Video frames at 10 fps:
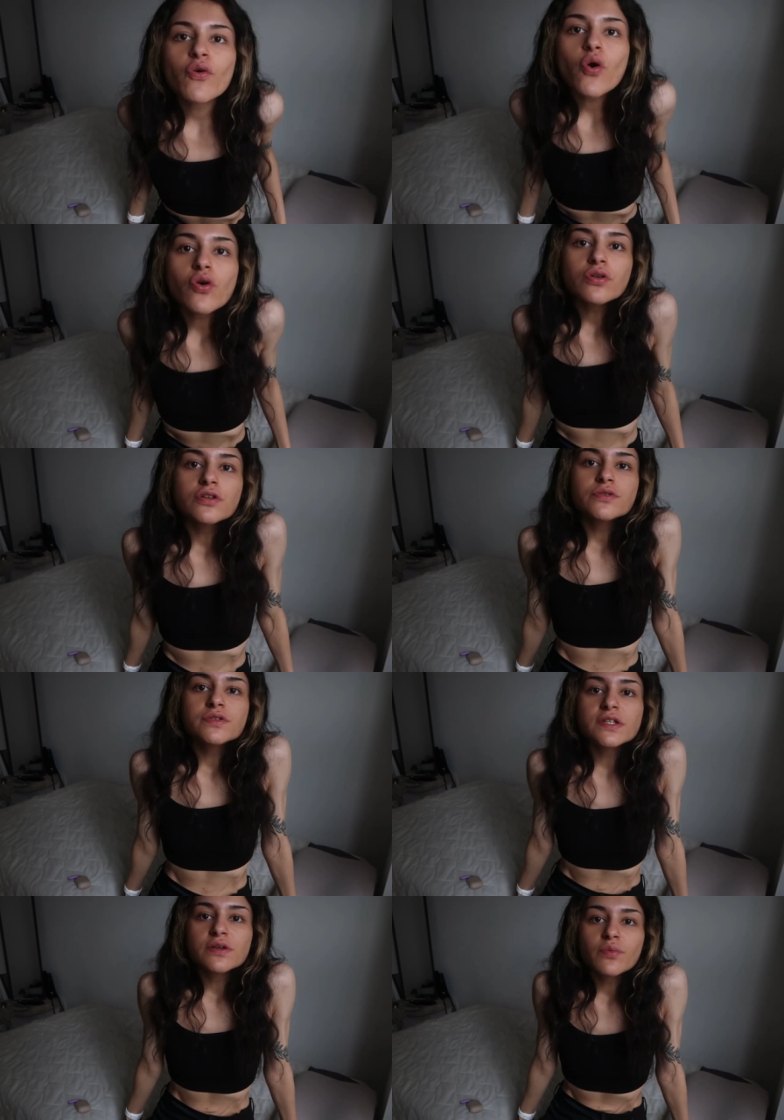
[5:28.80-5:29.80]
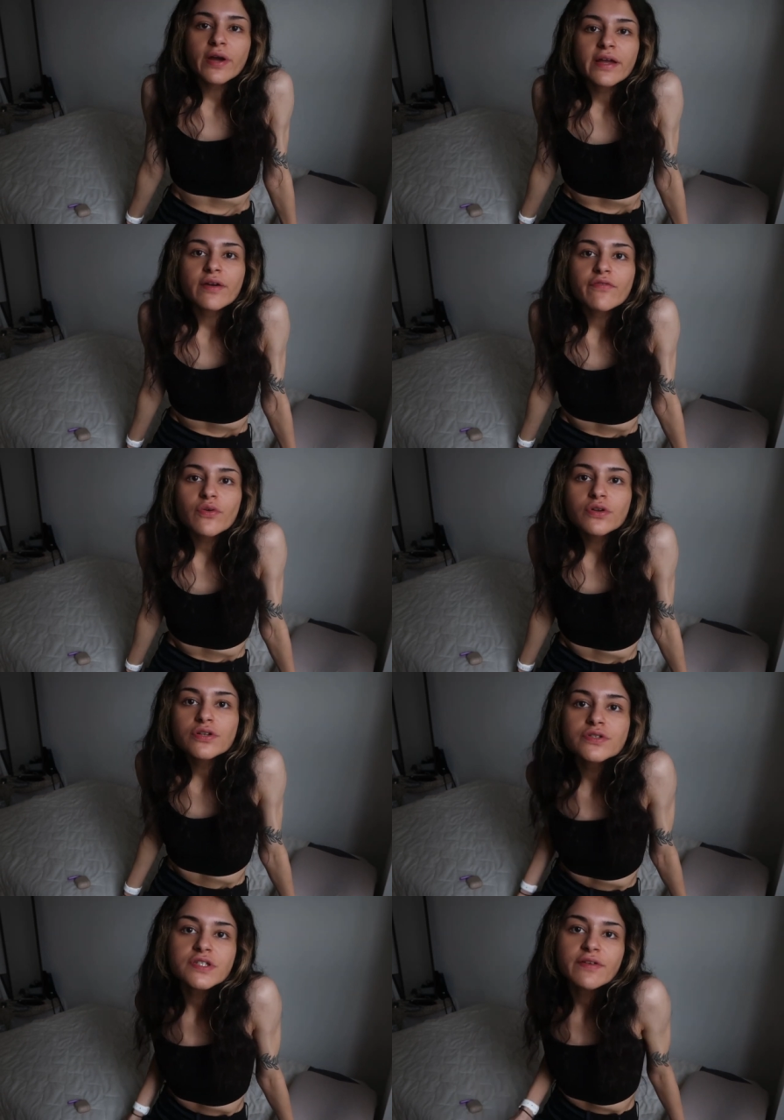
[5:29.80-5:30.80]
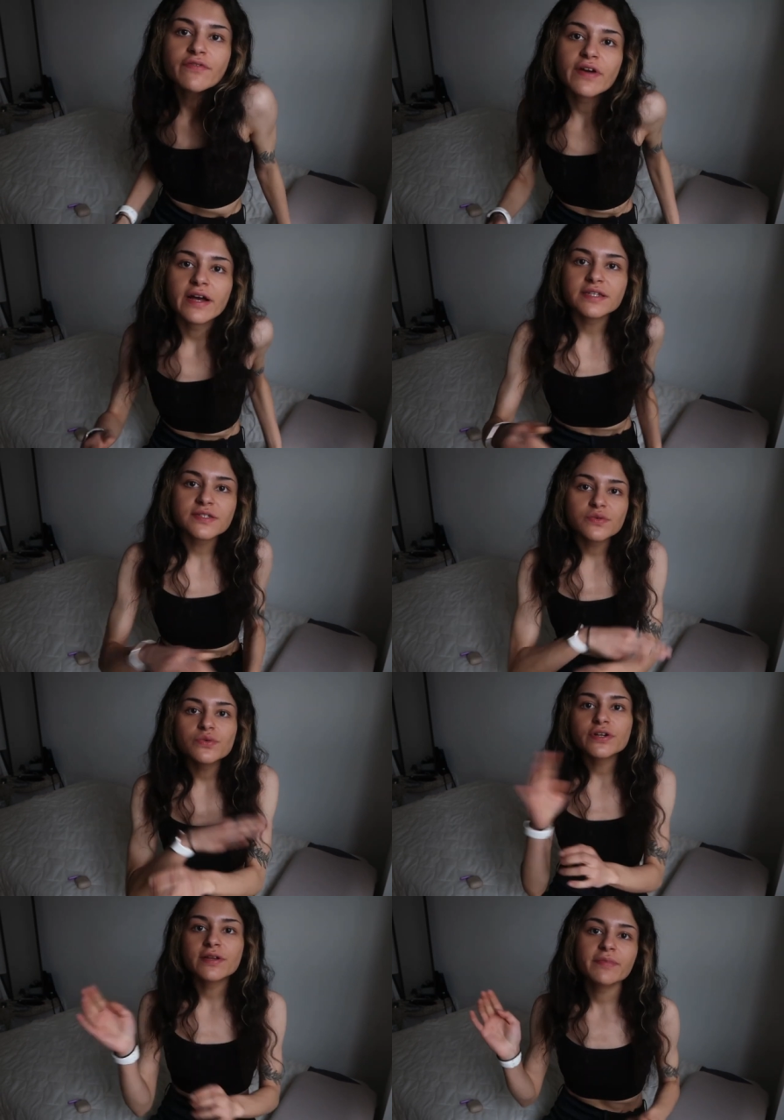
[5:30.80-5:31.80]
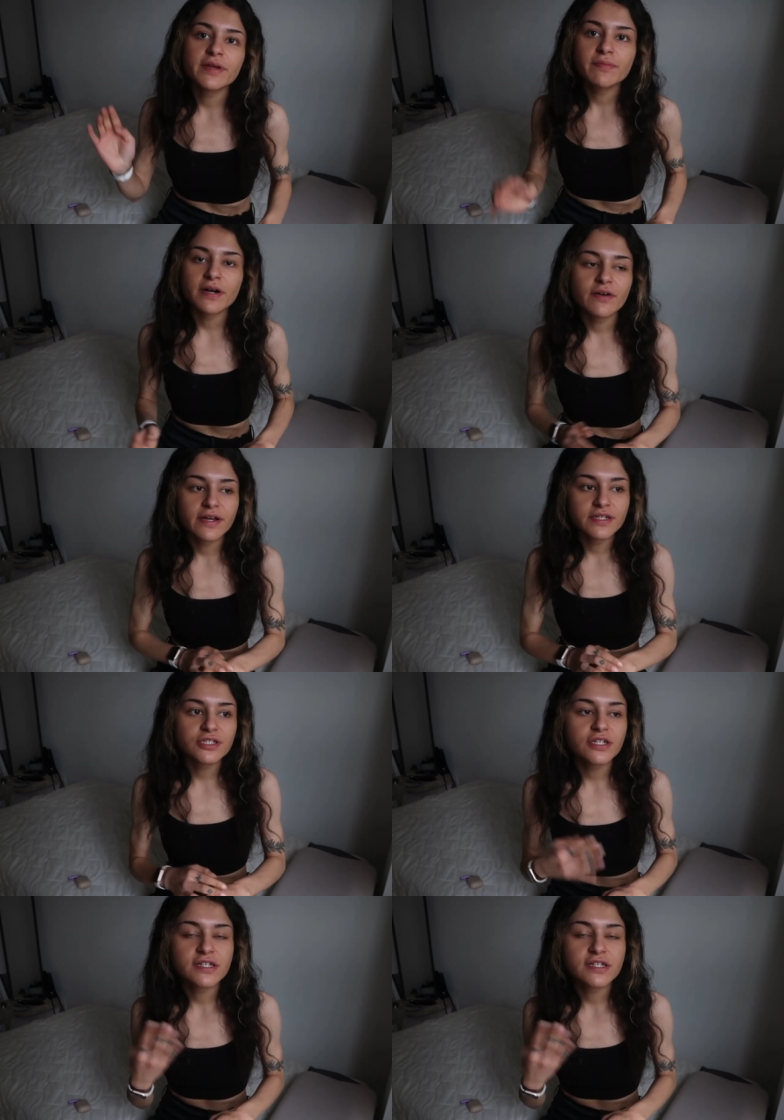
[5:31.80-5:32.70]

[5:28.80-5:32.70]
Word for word: for losing weight, for losing fat, it's all going to be about energy